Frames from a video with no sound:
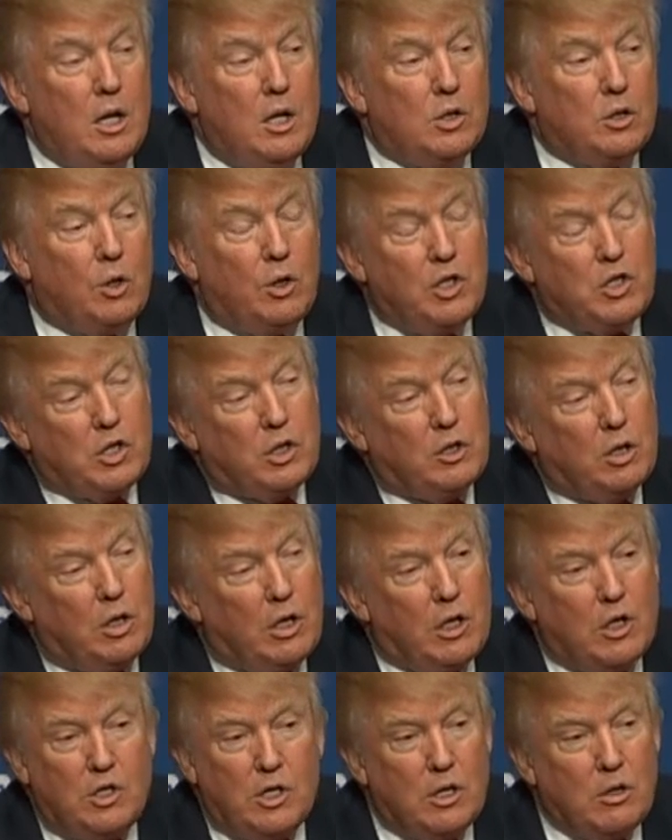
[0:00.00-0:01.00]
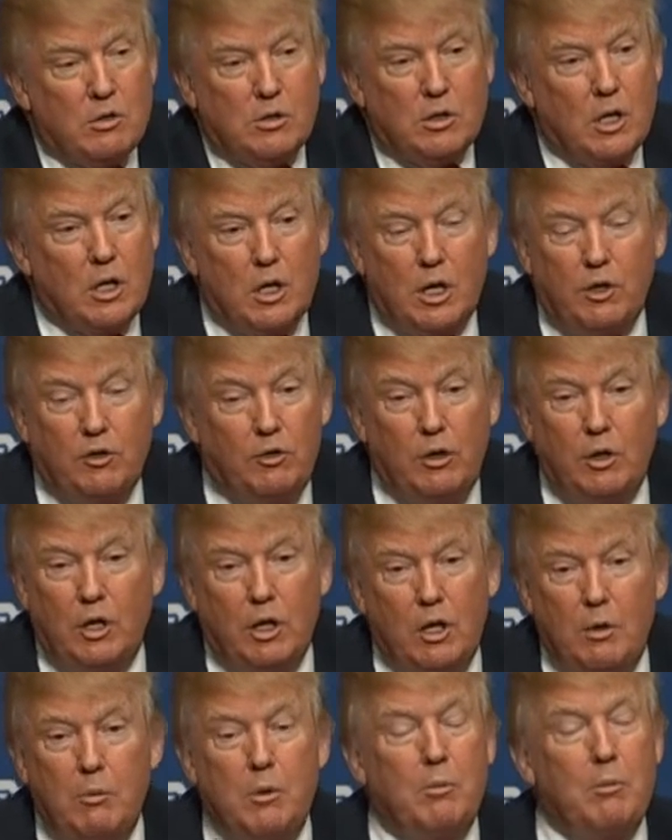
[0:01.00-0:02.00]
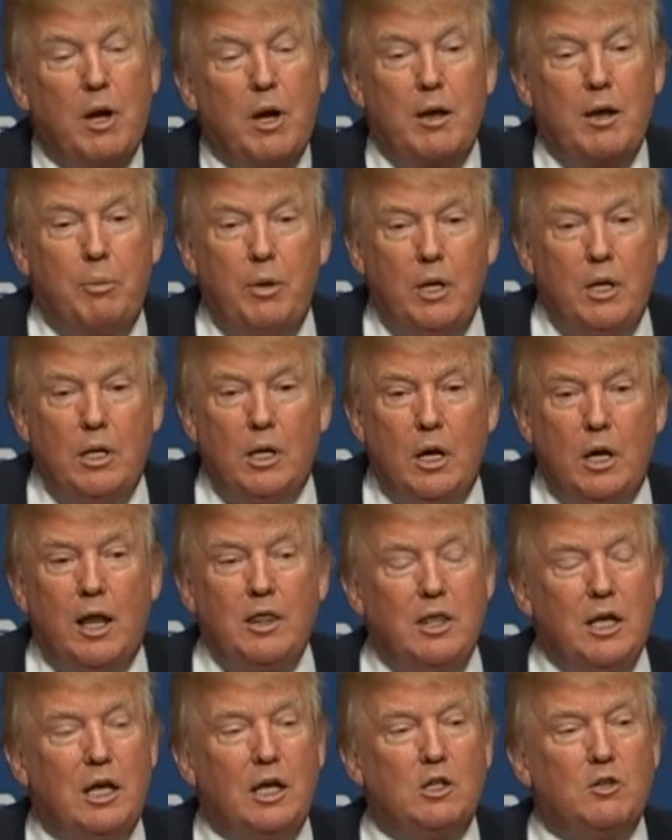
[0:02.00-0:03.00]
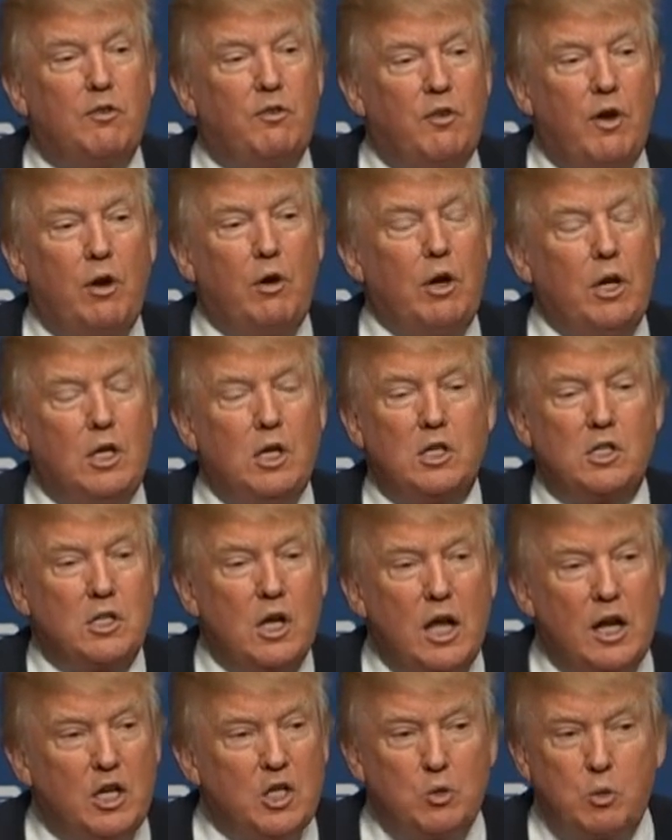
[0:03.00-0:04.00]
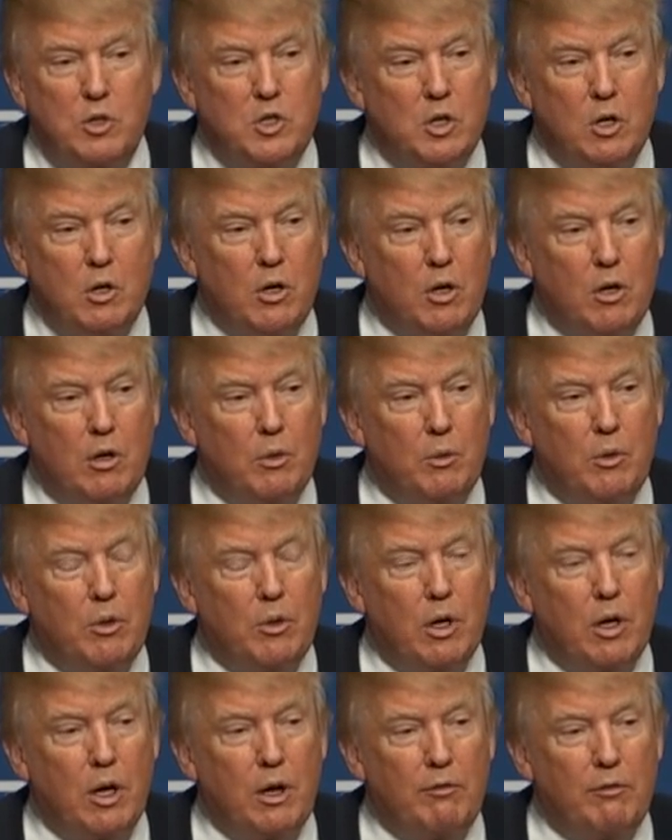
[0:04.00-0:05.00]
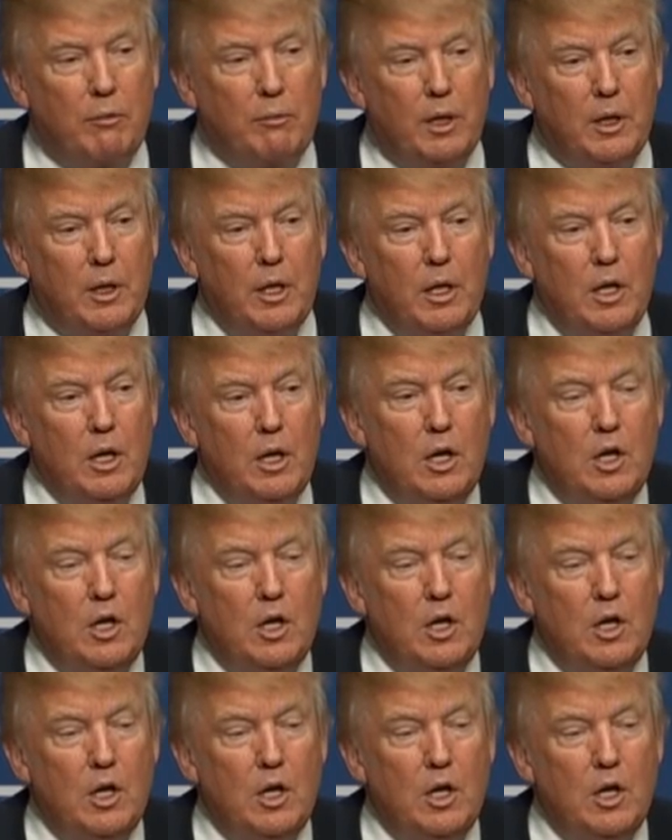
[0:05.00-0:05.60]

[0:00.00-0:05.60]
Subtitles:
So his attorney general is going to listen to him, in my opinion. I think it's very dishonest what's going on with our government.